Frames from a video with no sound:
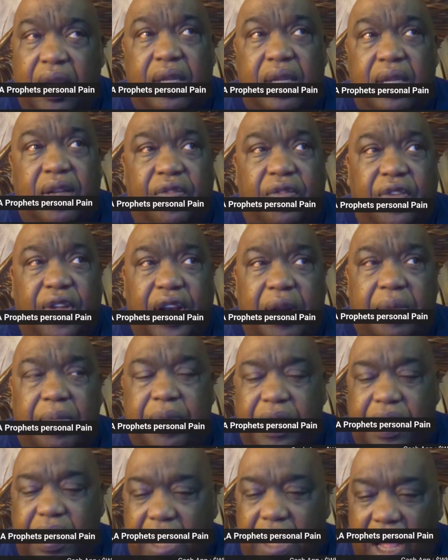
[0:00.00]
develop
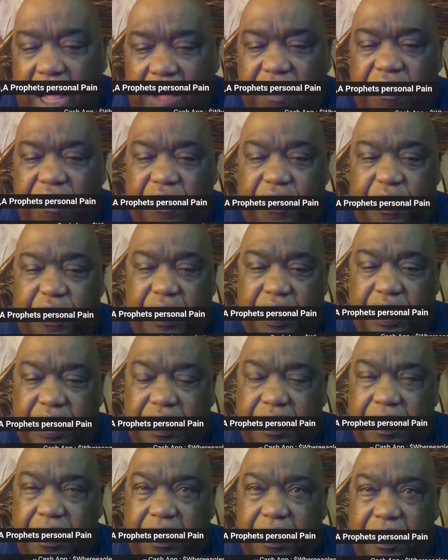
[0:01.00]
the comfort,
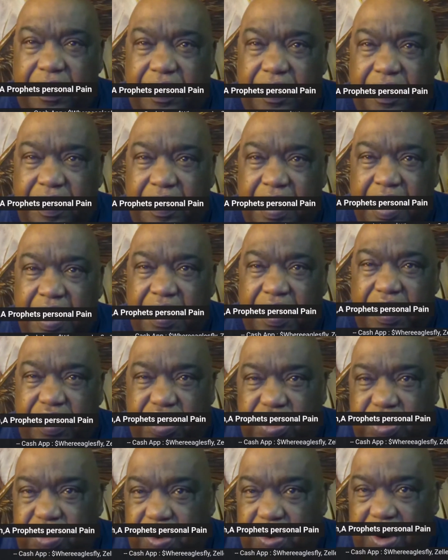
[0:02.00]
the
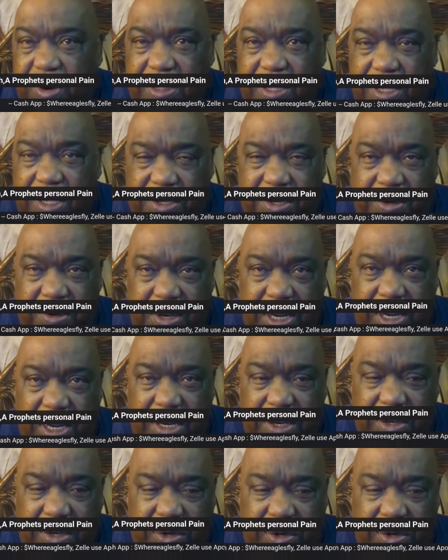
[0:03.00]
strength that you need